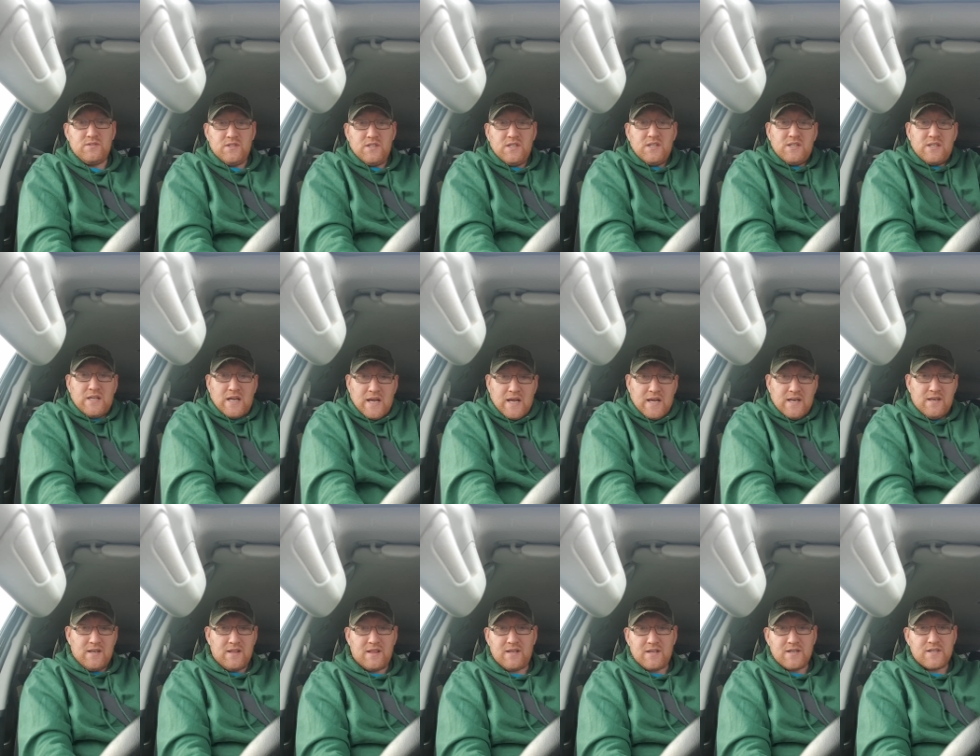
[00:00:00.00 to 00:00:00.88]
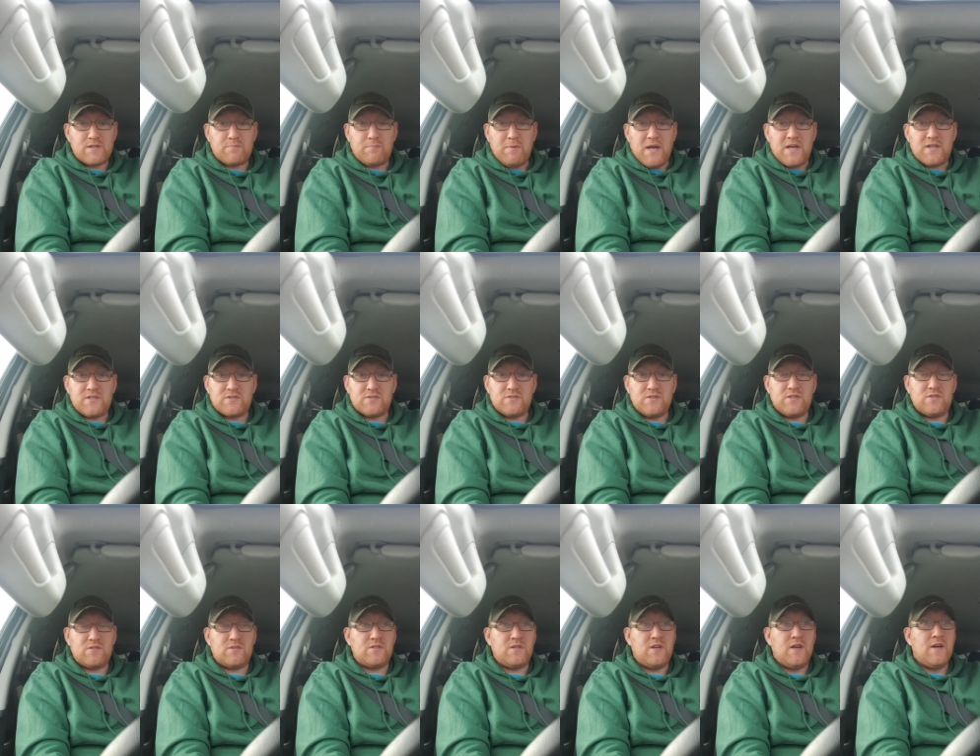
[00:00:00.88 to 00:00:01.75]
need anything special. You
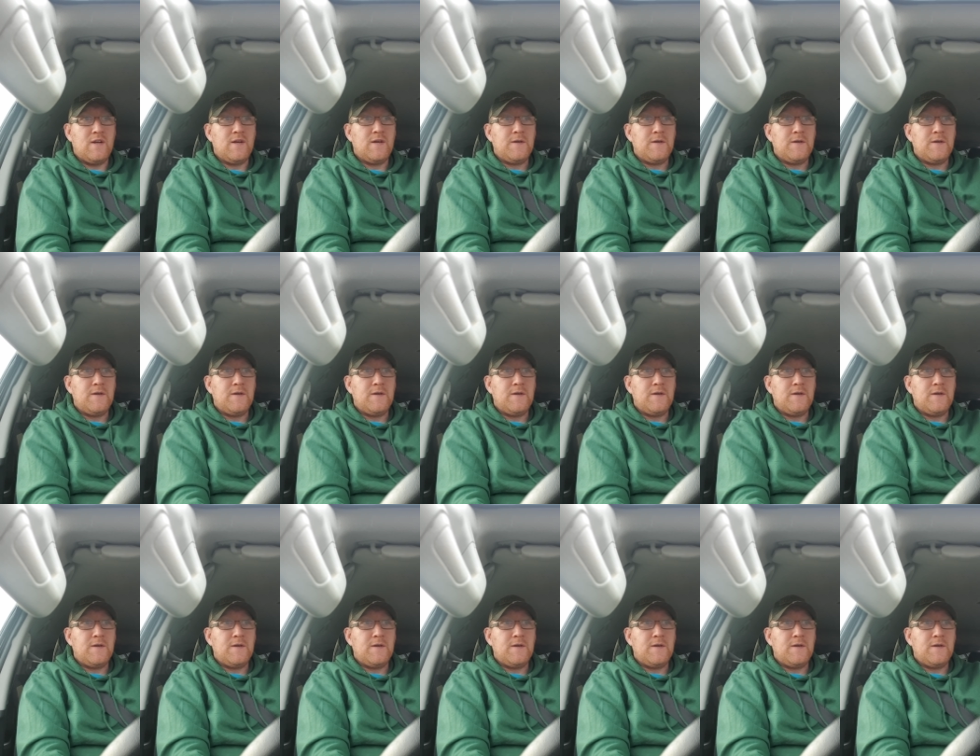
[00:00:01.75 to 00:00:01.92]
don't.